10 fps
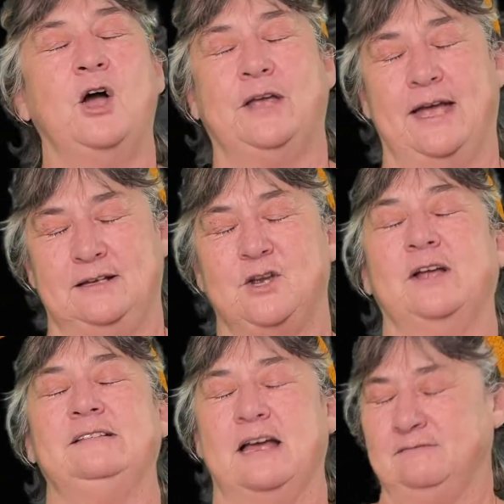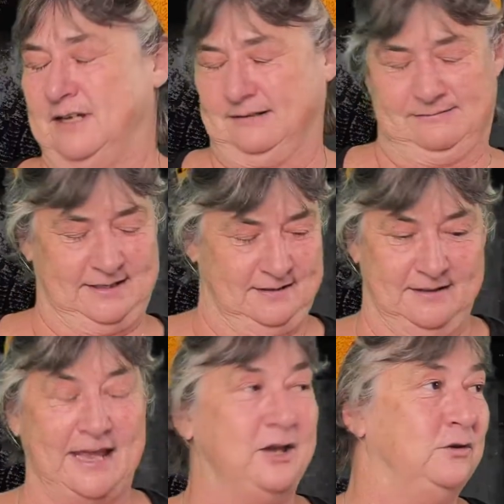Okay, it's going. Listen,
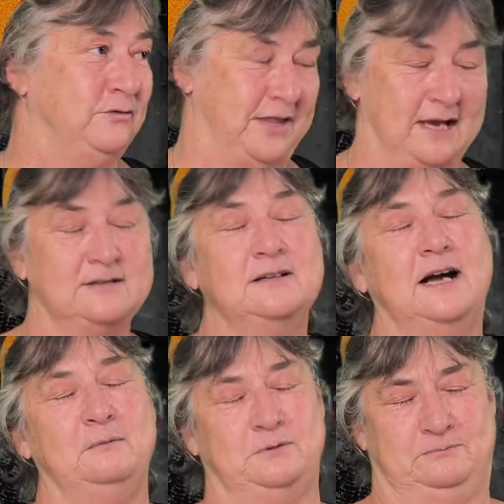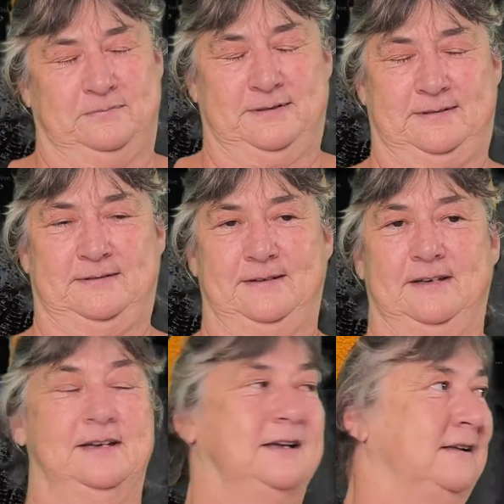thank you for that. I will just go.
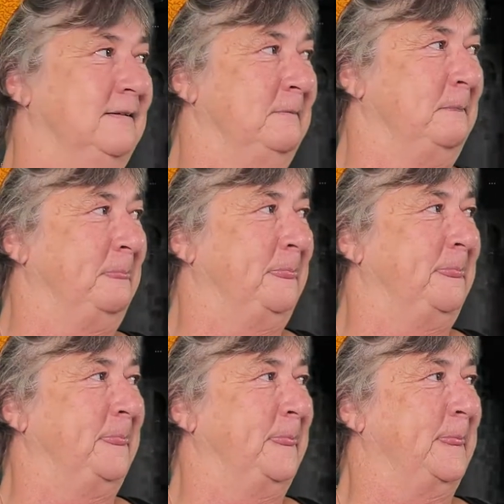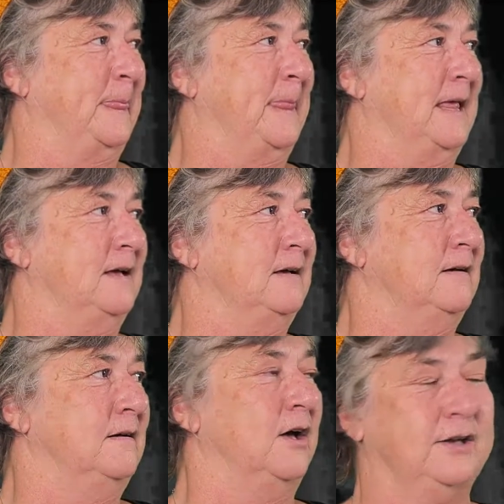I stopped going from what is load
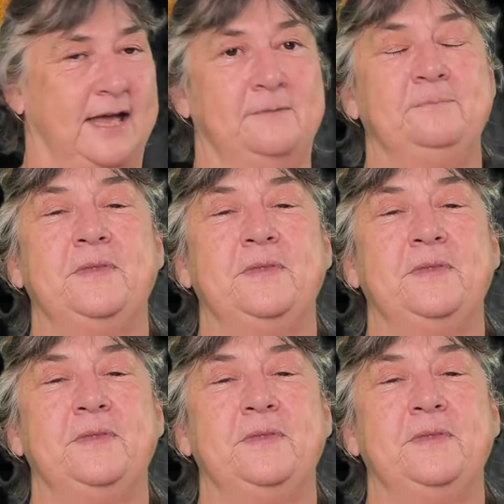shedding. Okay.